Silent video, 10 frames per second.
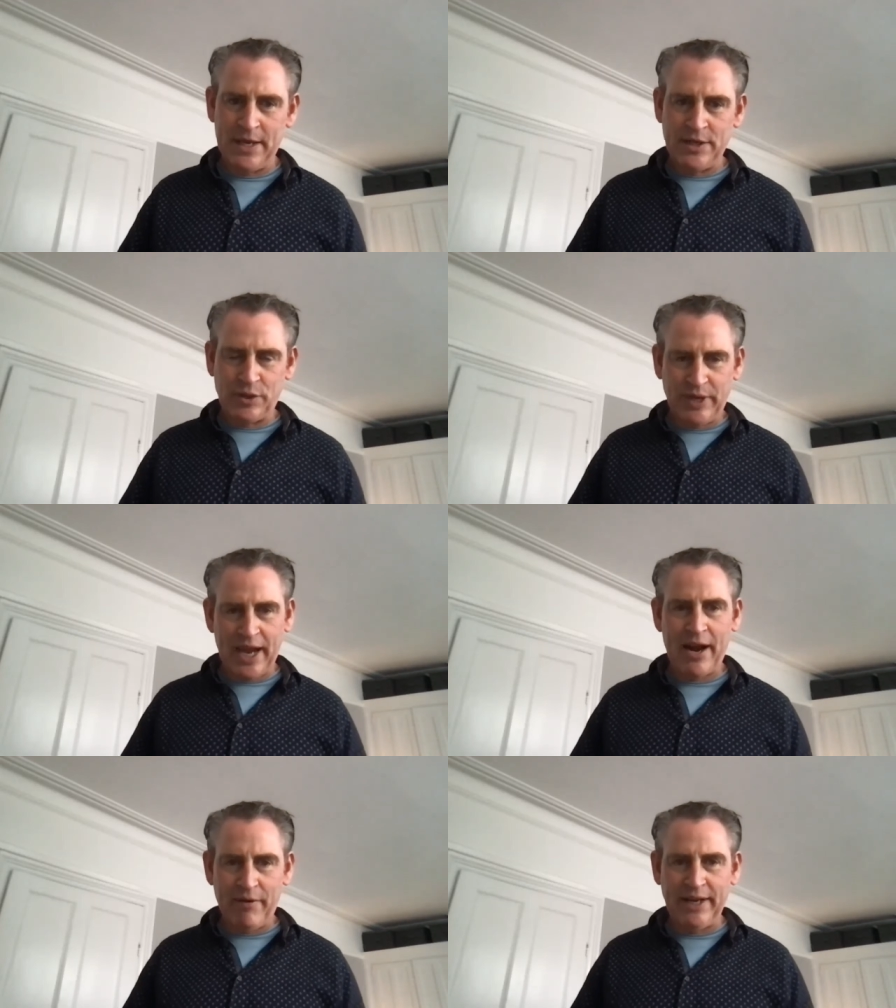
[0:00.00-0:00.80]
So,
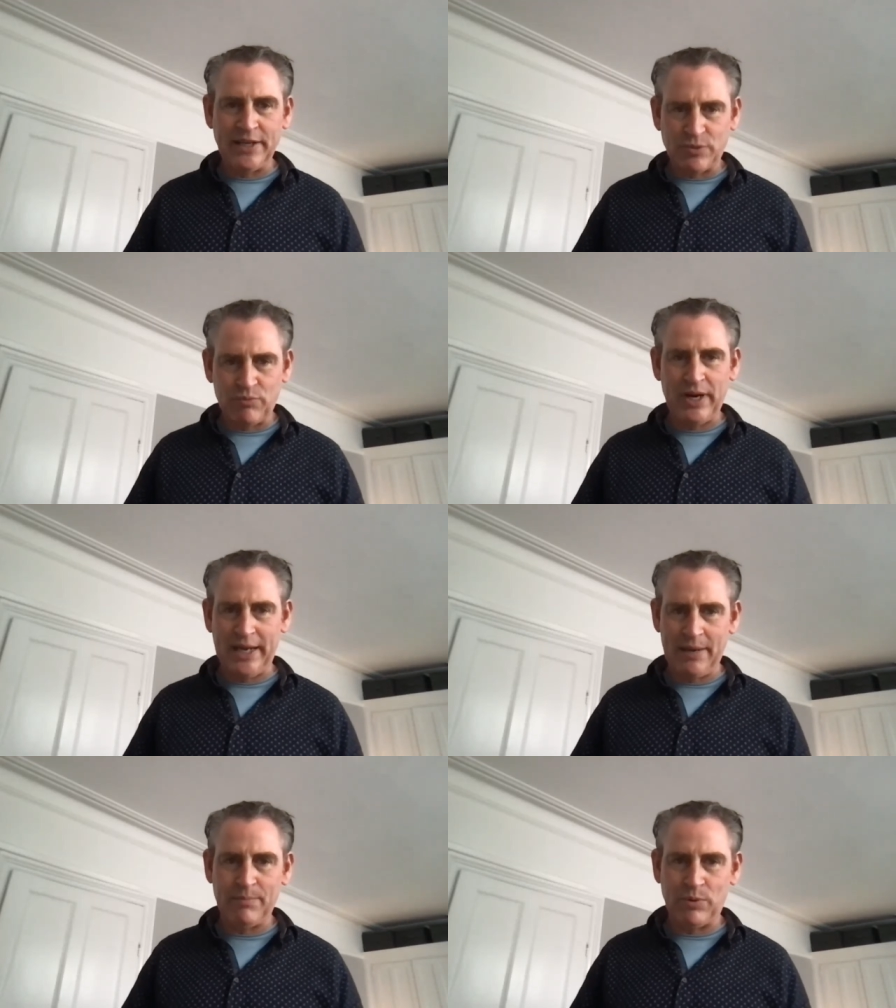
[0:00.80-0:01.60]
caring is
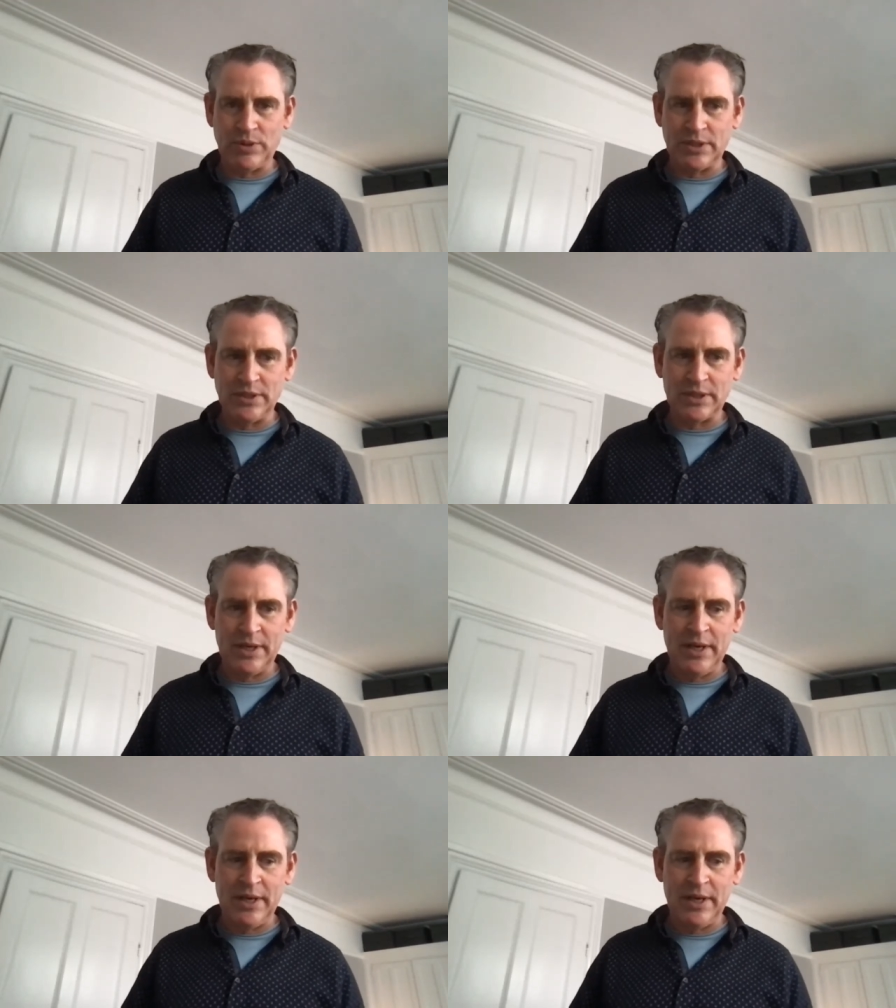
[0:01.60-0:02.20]
really important.